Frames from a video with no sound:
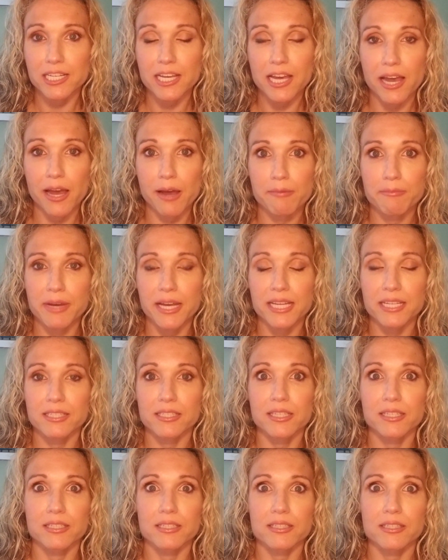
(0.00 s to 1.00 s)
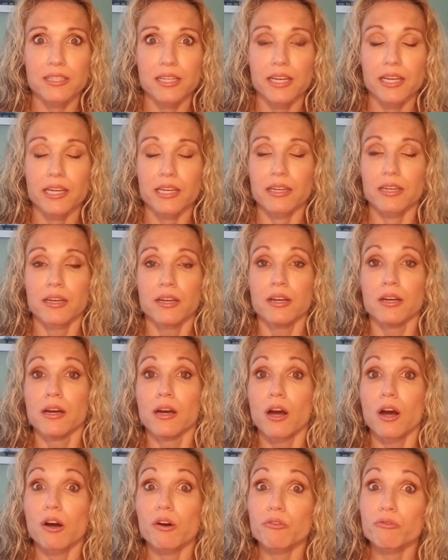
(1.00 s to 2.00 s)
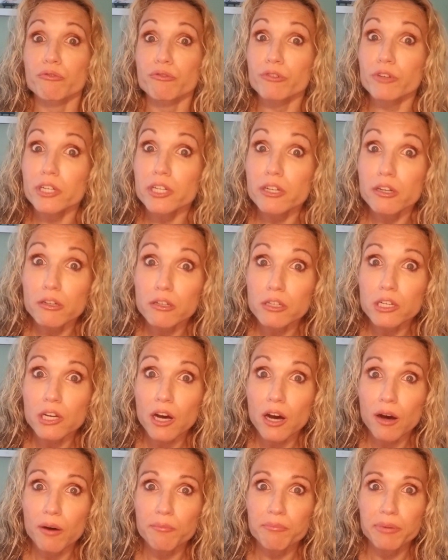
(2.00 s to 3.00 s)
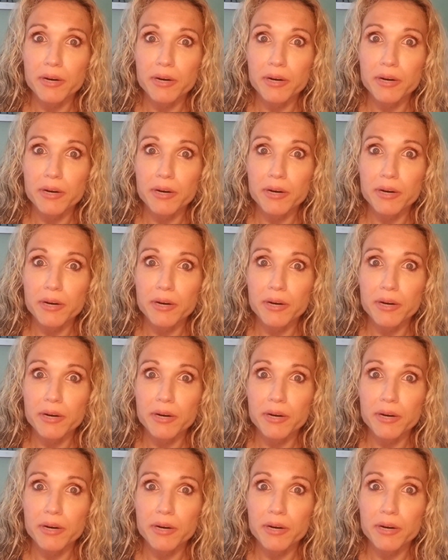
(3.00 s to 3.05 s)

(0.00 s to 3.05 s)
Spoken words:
to MS is like a real gut